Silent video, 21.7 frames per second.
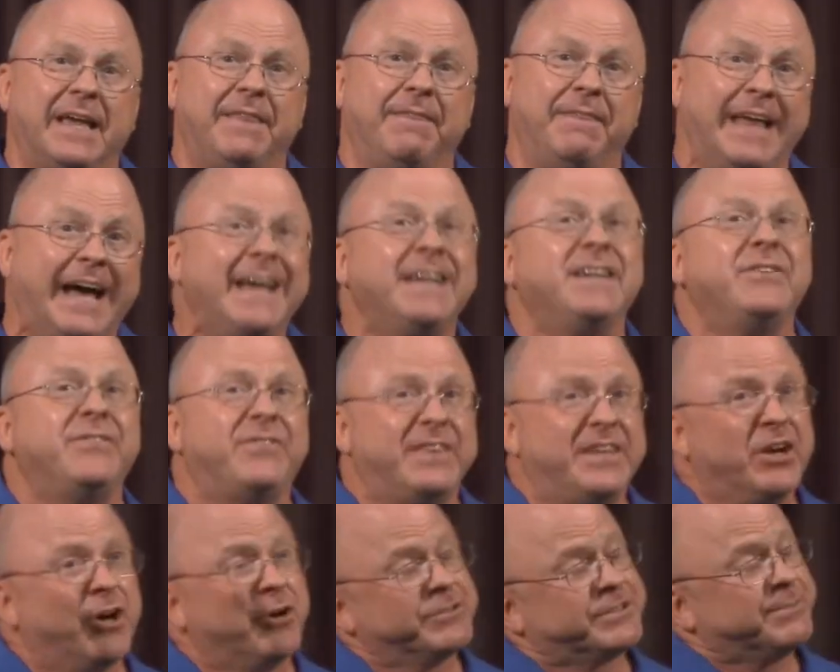That is
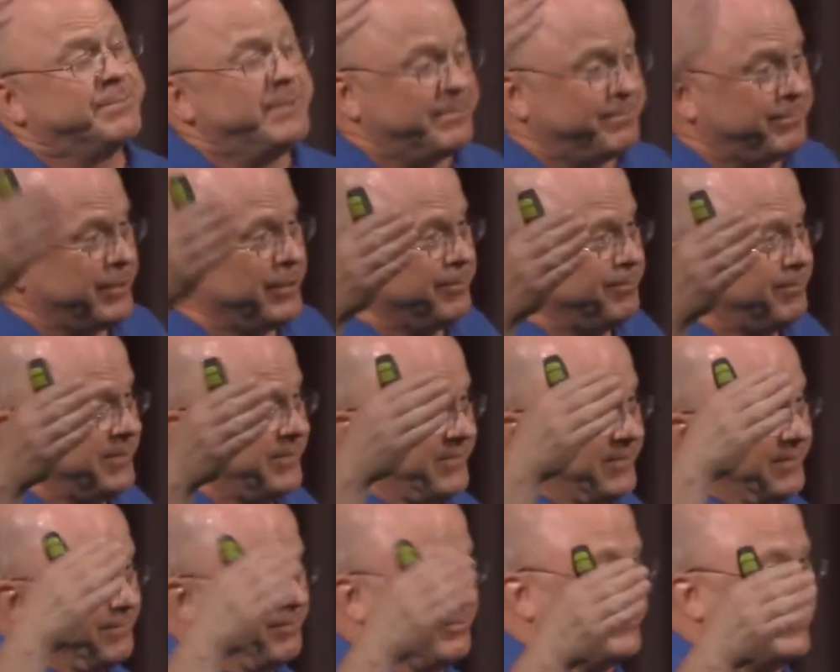the ultimate
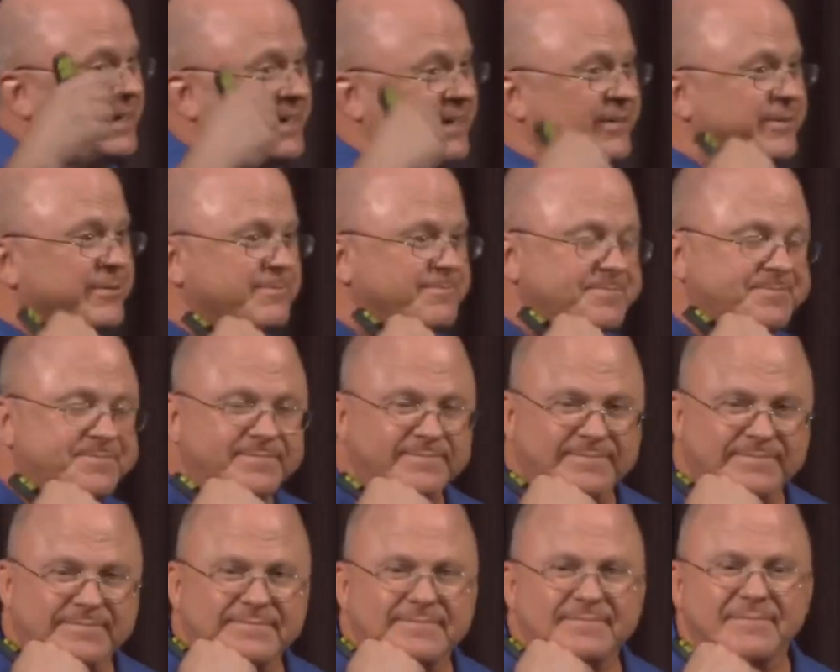purpose of prayer,
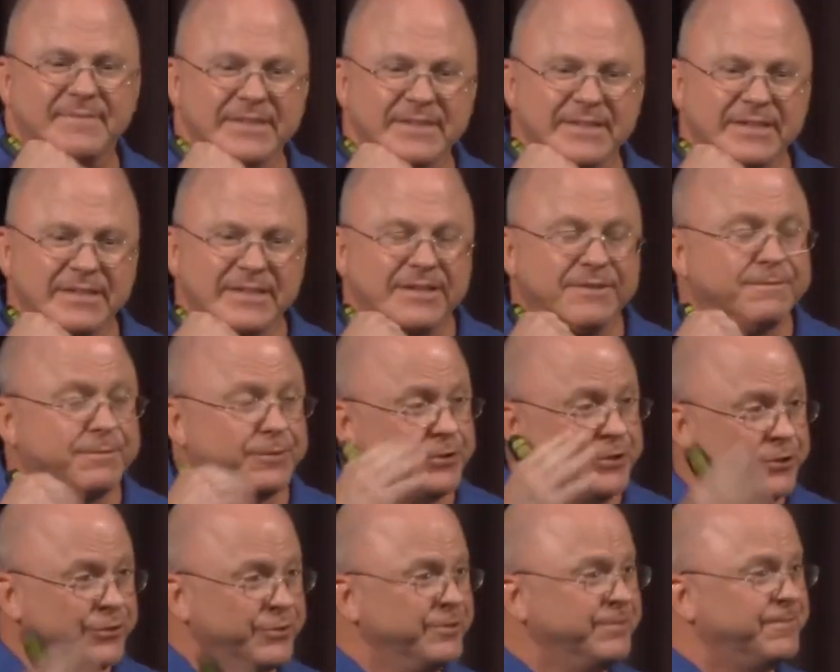for
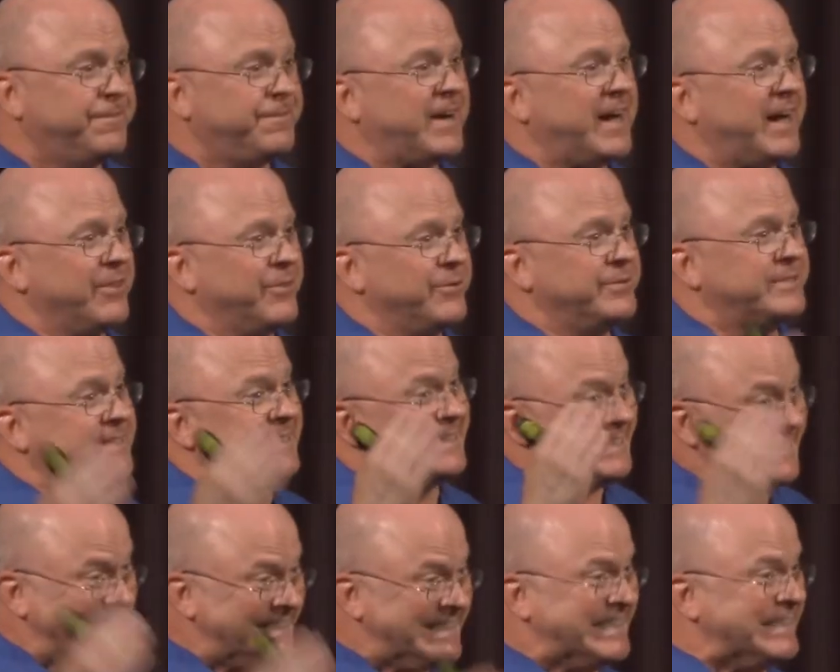you and Father
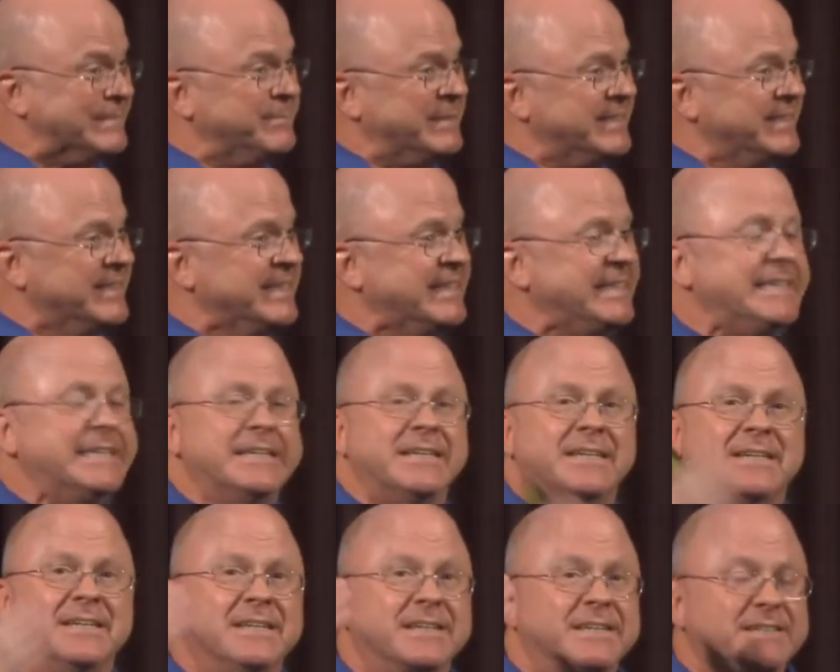to intimately
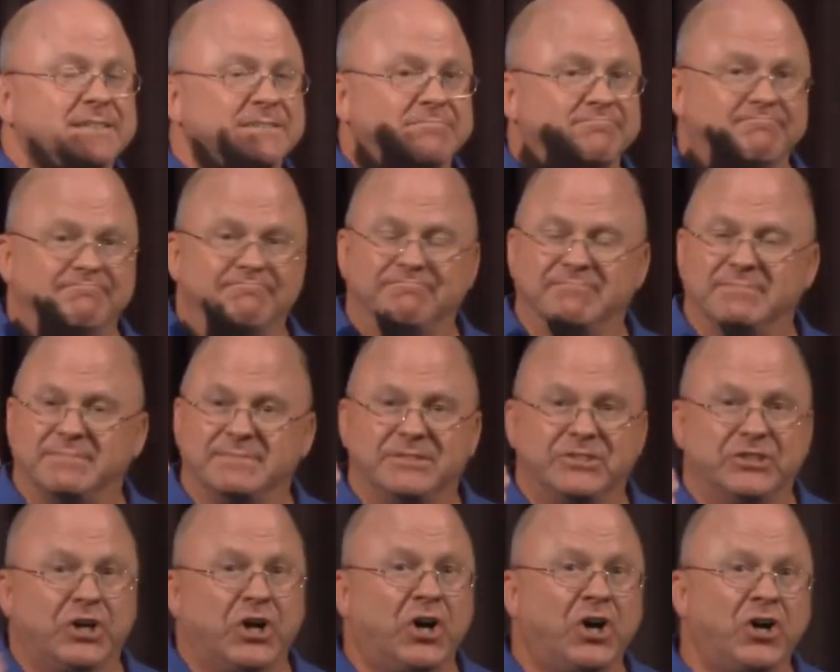
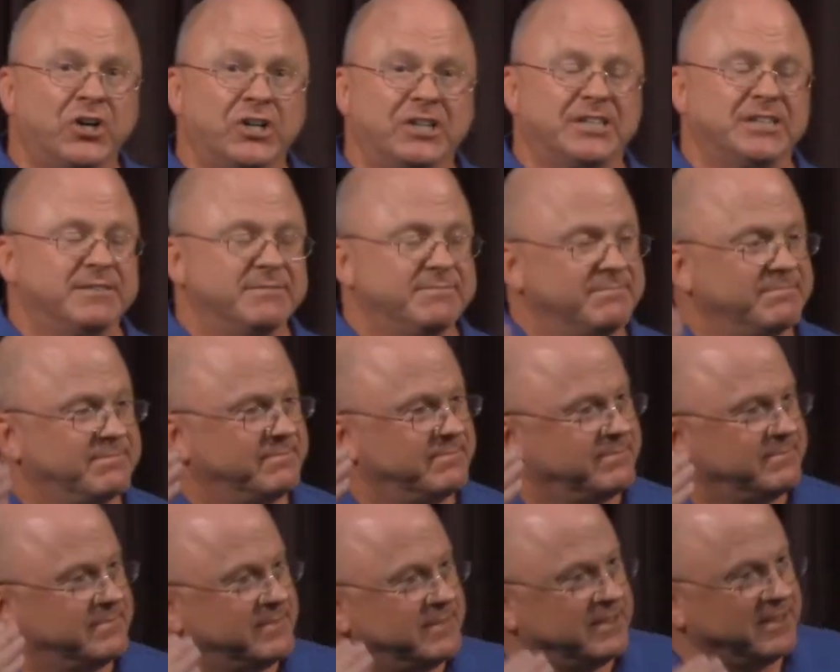talk,
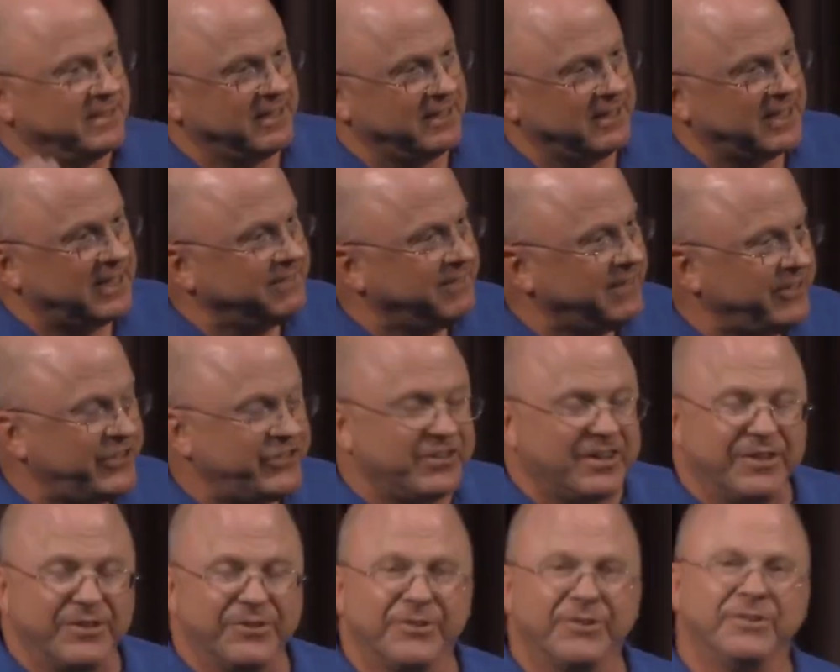love each
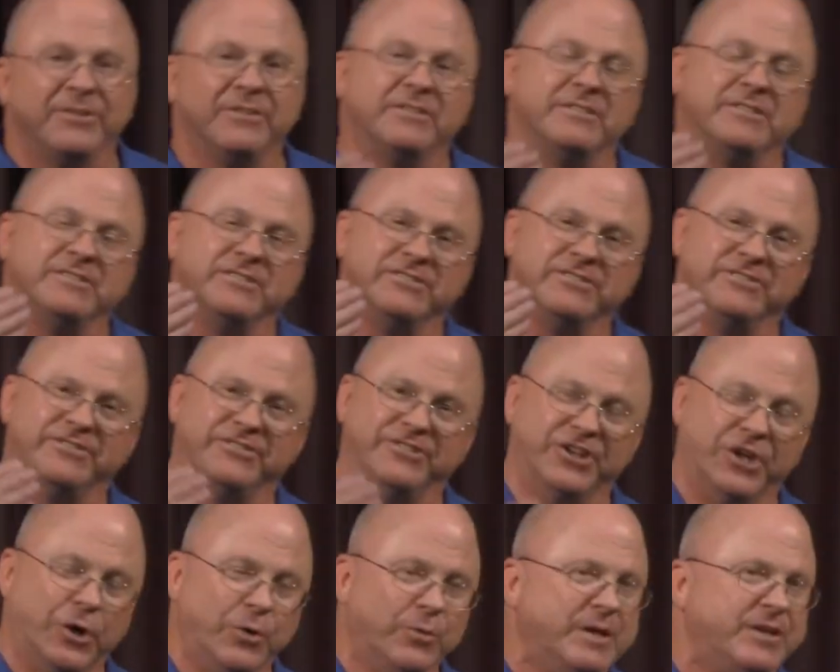other,
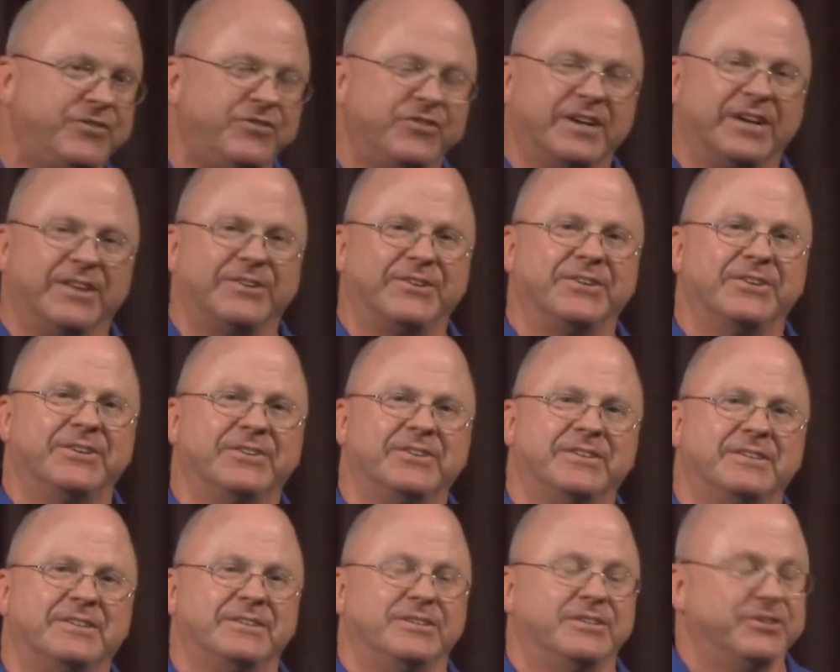know each other,
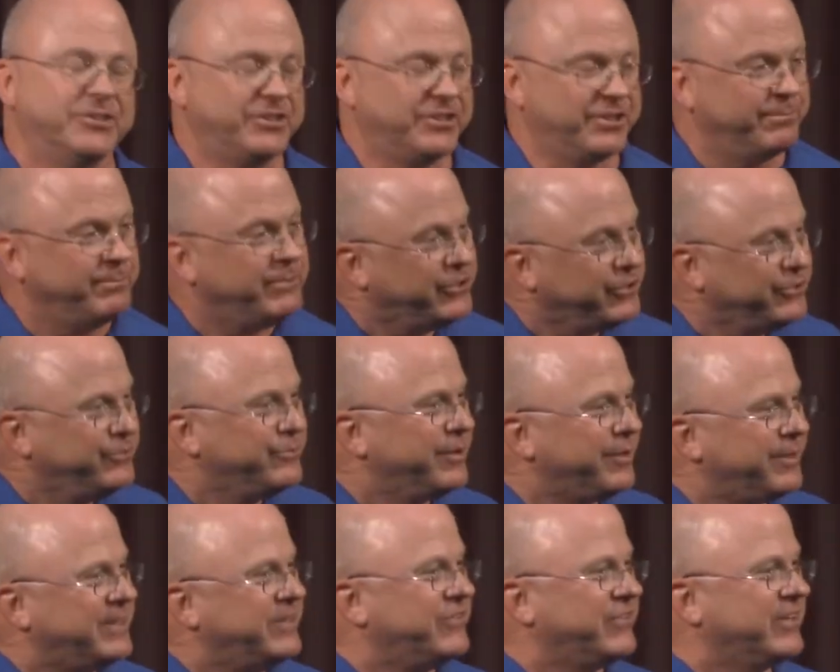commune
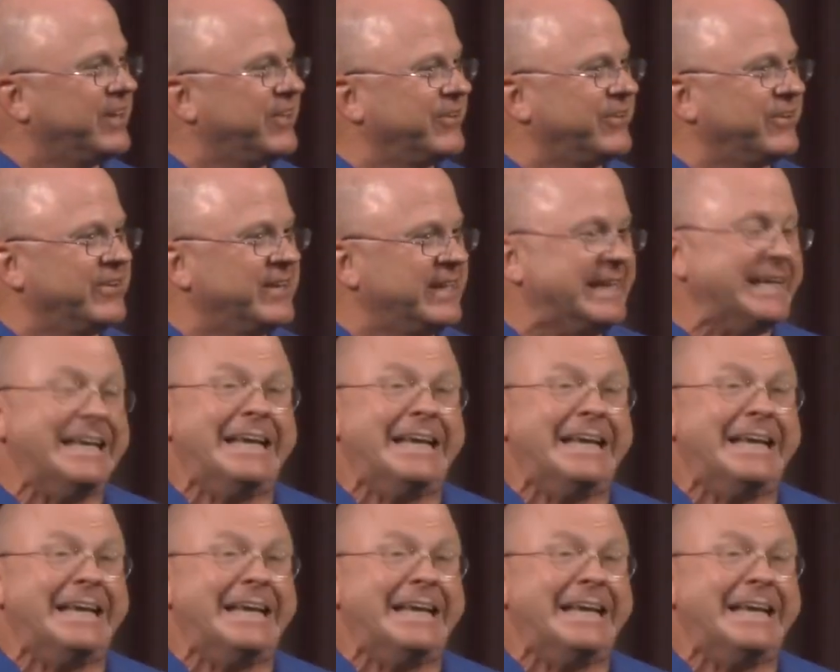with each other.